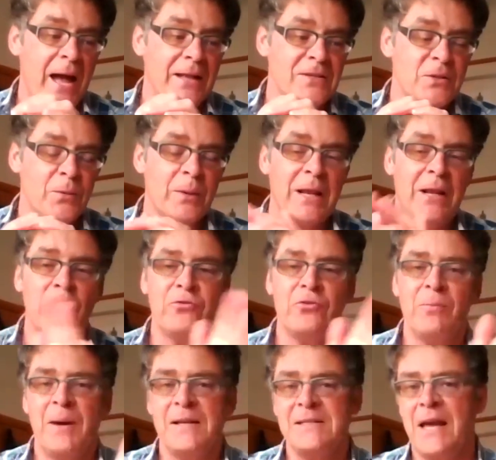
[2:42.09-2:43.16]
And so when I look
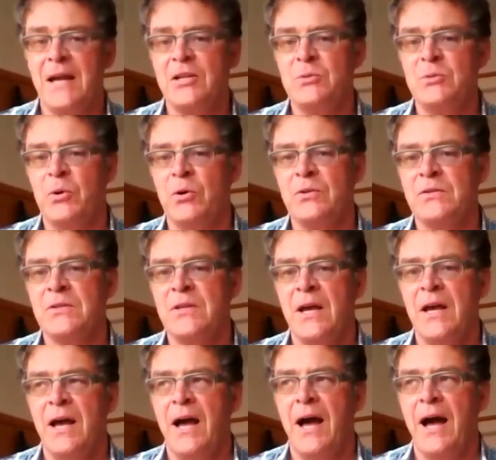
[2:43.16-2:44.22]
through my sketchbooks,
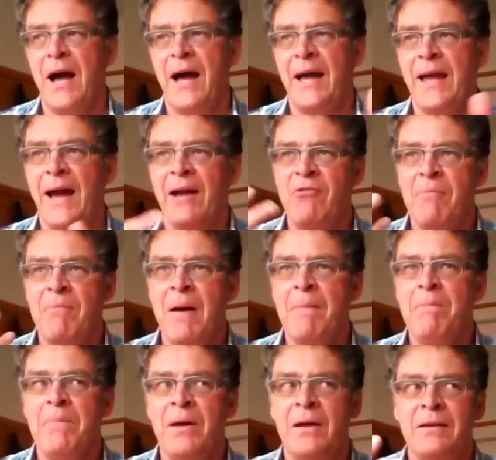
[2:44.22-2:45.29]
I
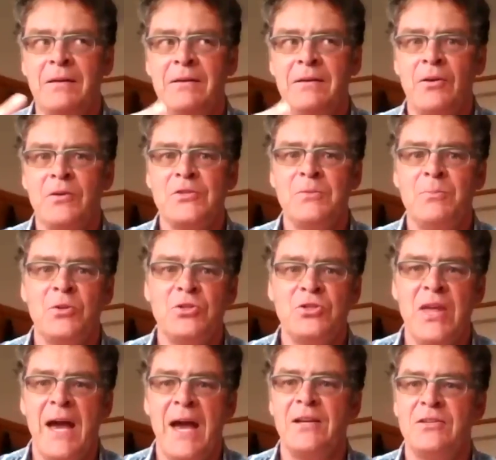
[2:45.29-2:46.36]
remember not so much
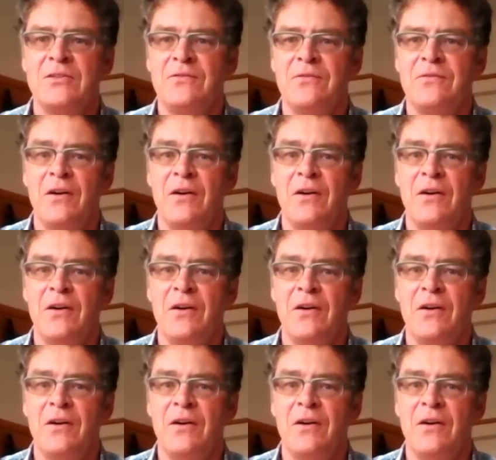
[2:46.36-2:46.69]
the act of